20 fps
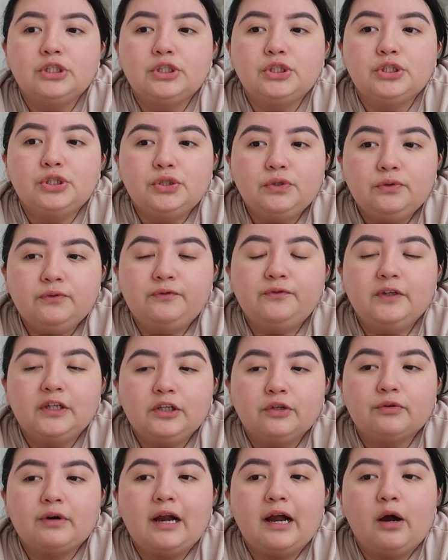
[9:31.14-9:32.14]
to
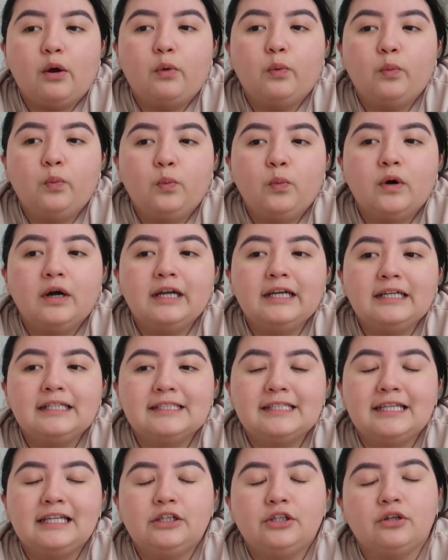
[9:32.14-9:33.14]
figure out what
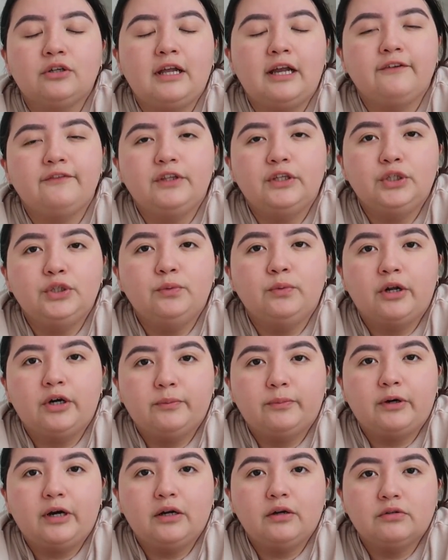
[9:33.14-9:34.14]
is in your life that you want
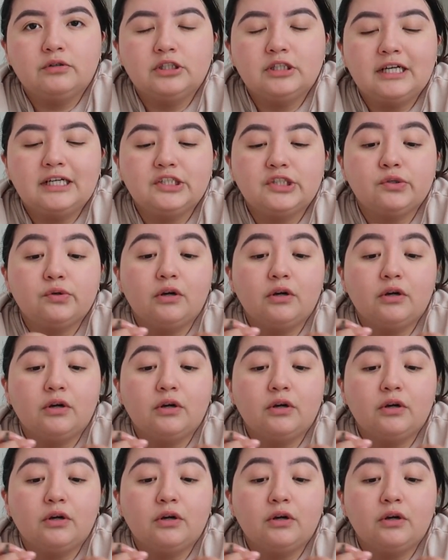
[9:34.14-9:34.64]
to prioritize.